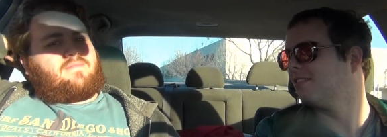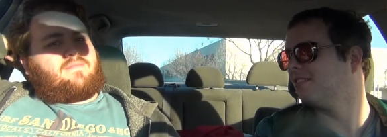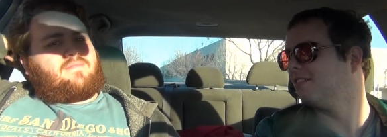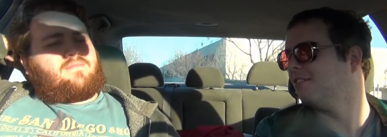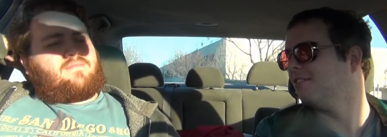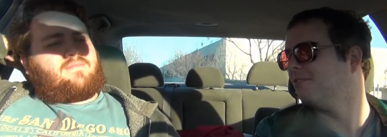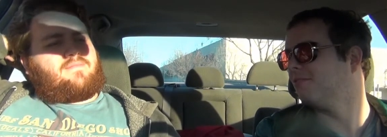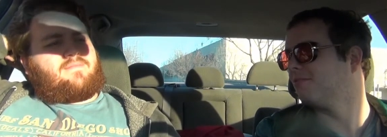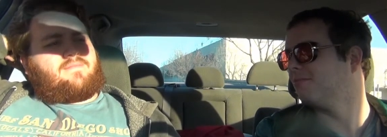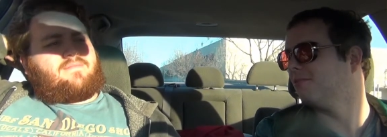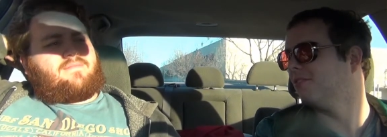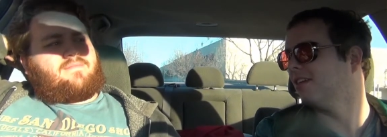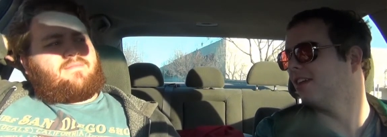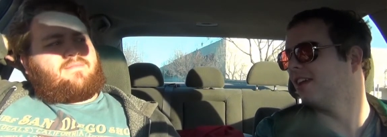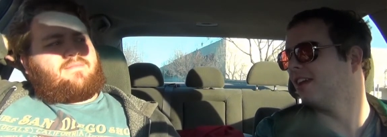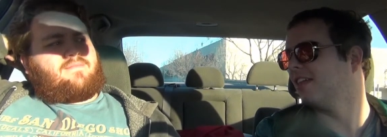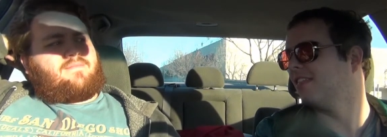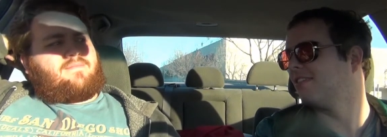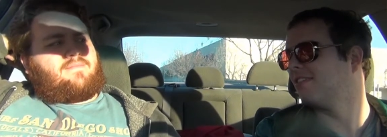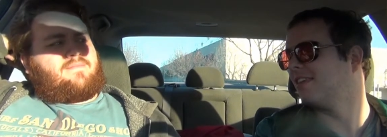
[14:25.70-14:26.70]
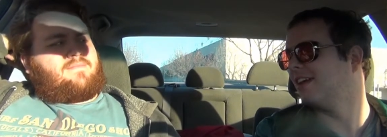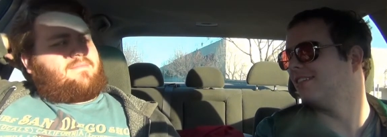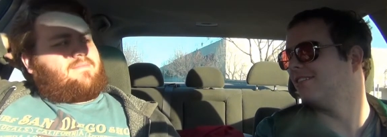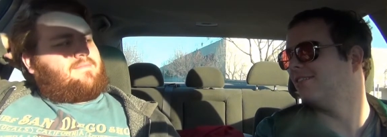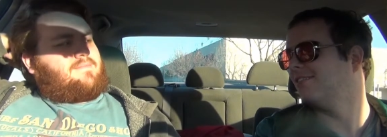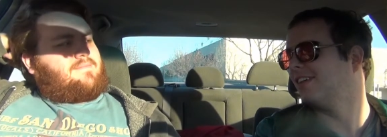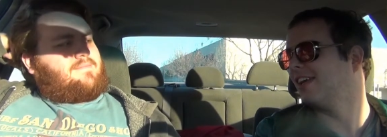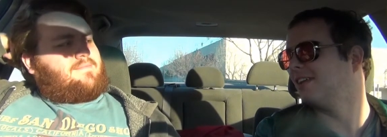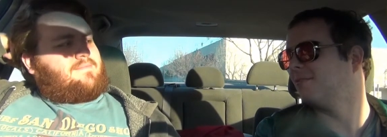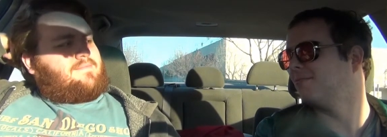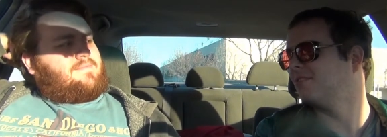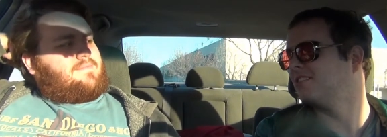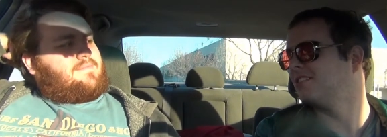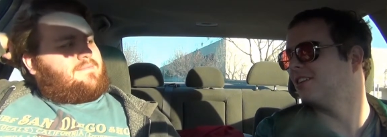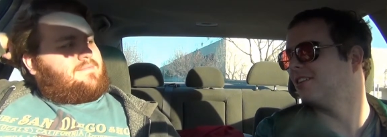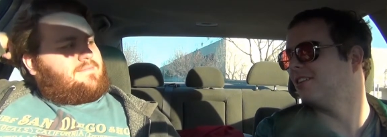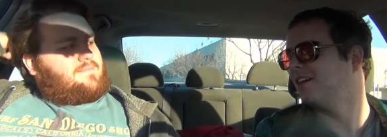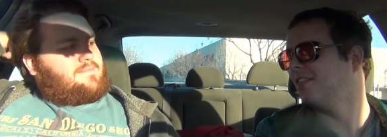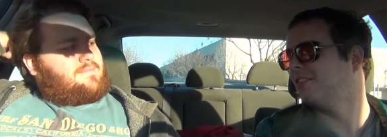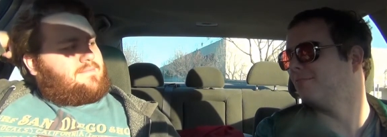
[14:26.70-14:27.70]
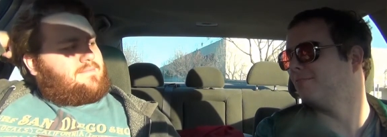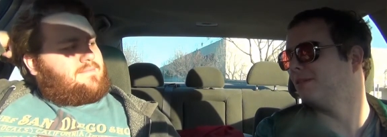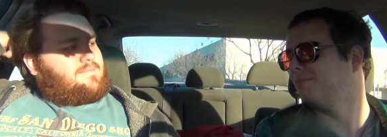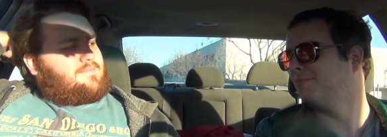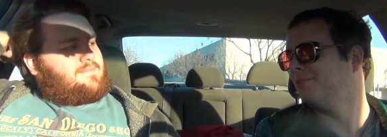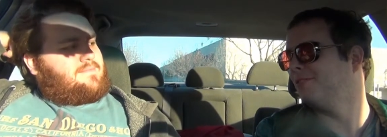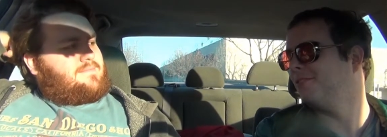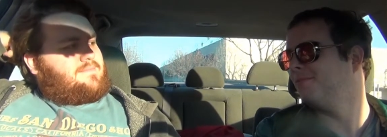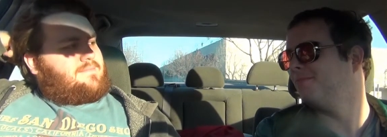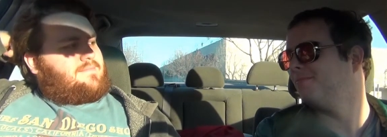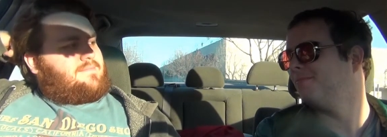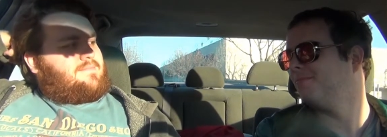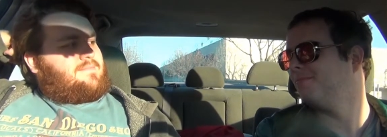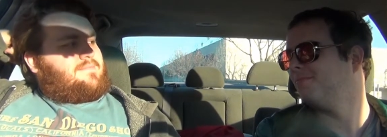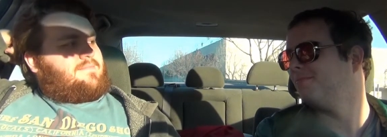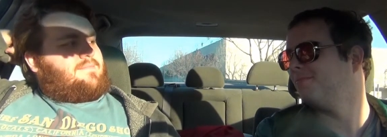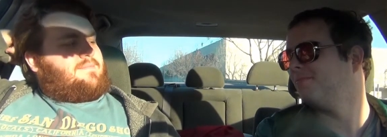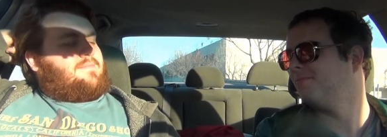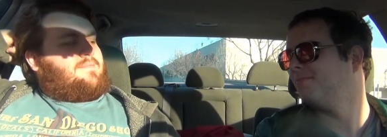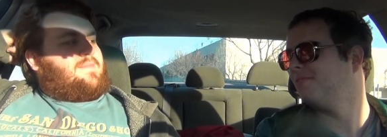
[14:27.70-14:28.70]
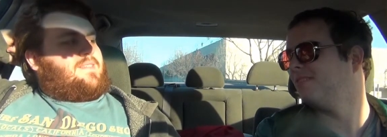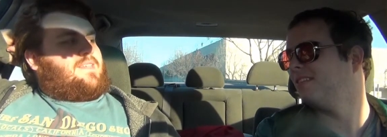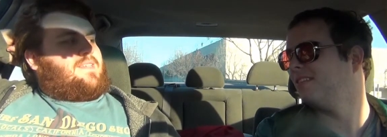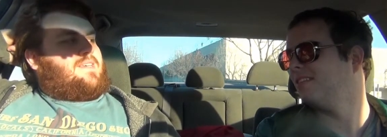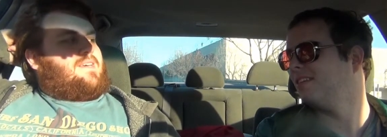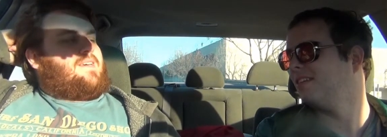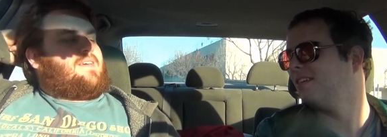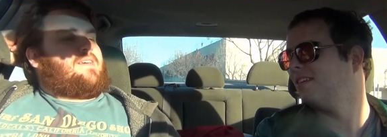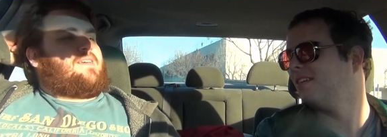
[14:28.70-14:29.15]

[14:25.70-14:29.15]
Speaker 1: So it was more like an incentive to get them to share to other people. I